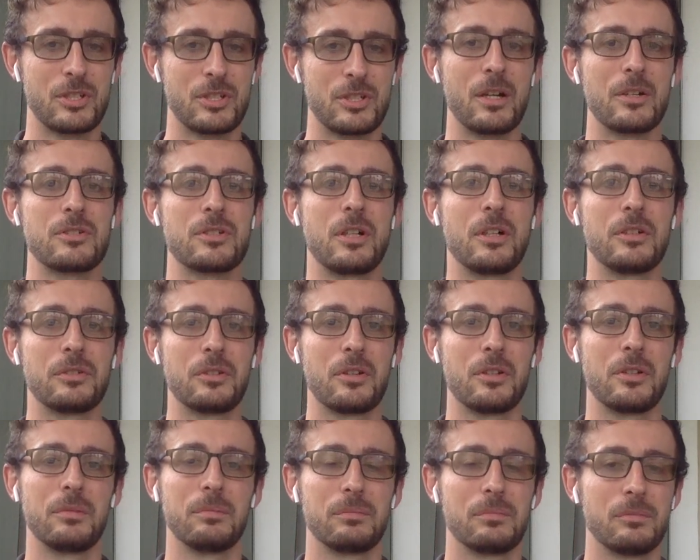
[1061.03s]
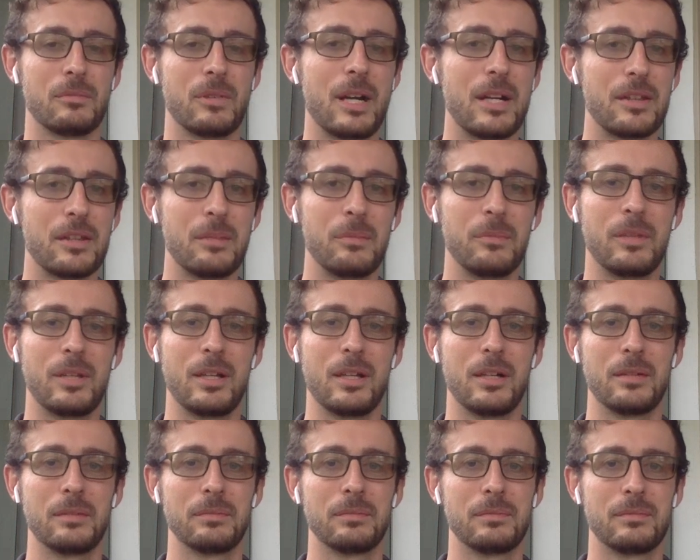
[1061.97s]
cherish onto them, write them
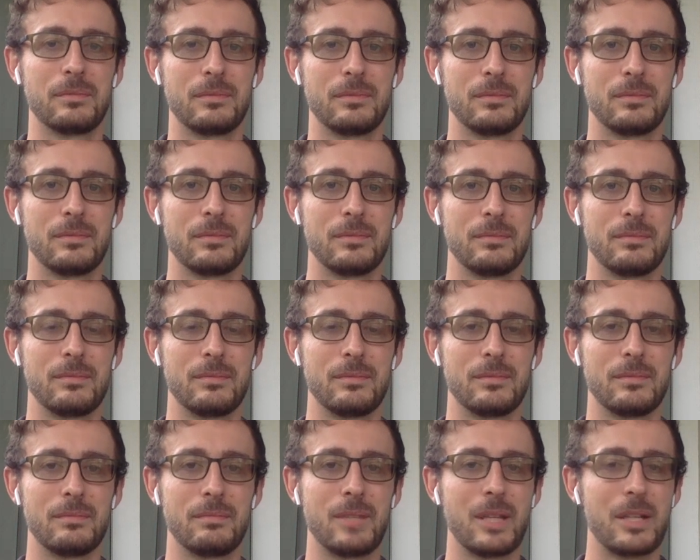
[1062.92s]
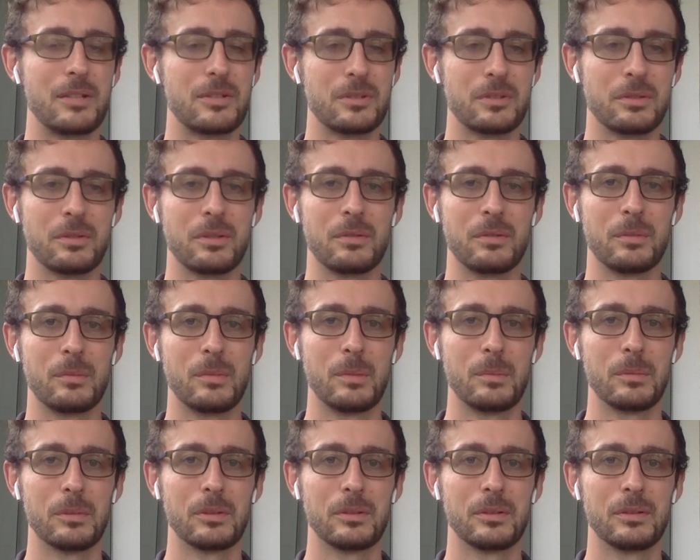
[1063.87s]
down, make sure they're
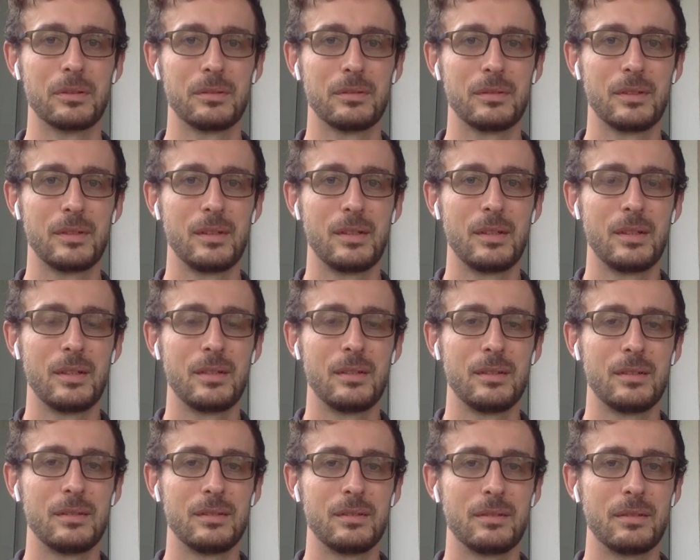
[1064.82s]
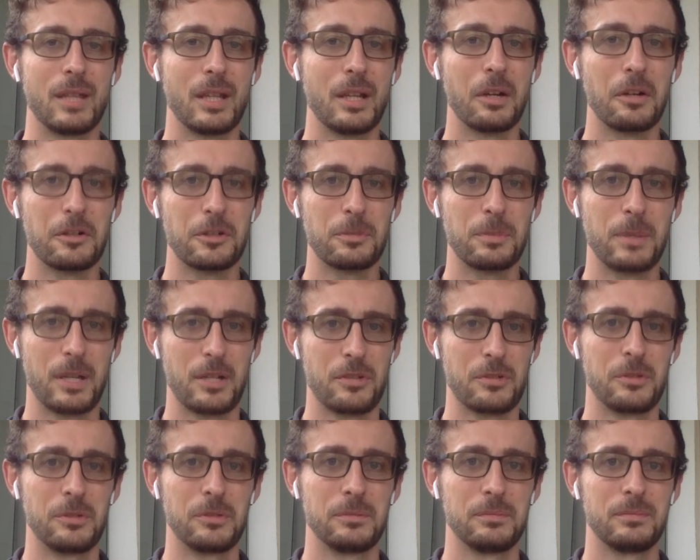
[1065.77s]
remembered. They are
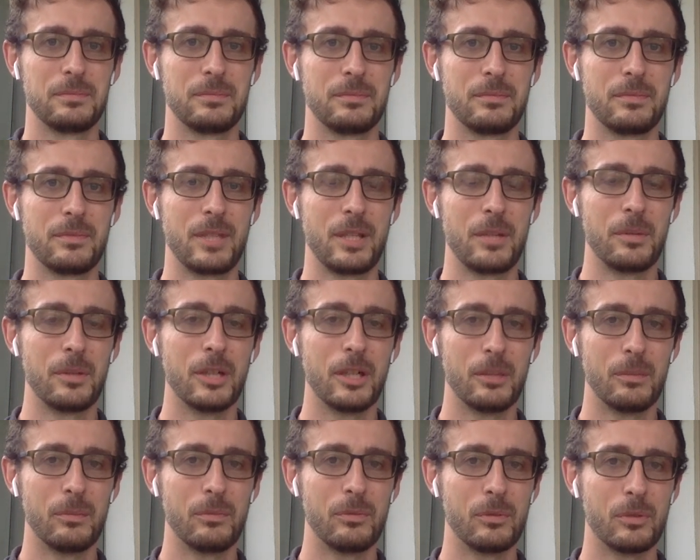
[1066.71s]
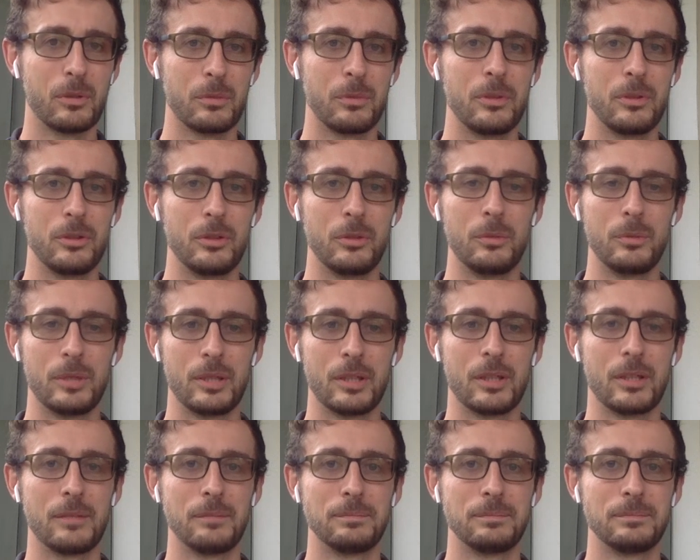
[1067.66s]
special. They will help form who you
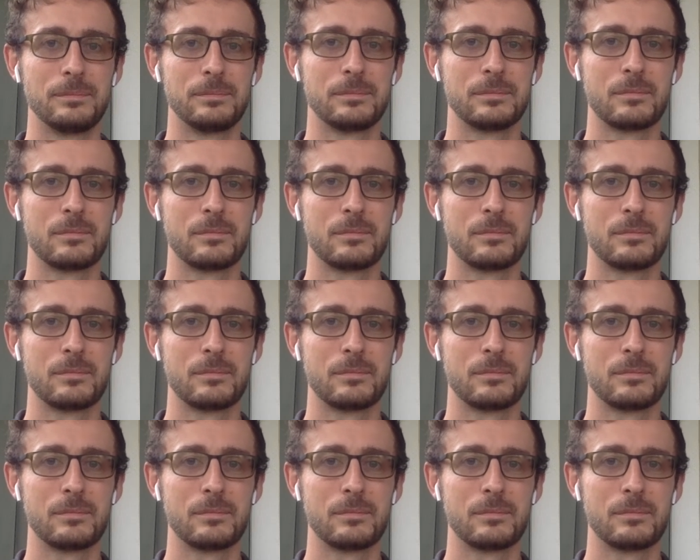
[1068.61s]
become.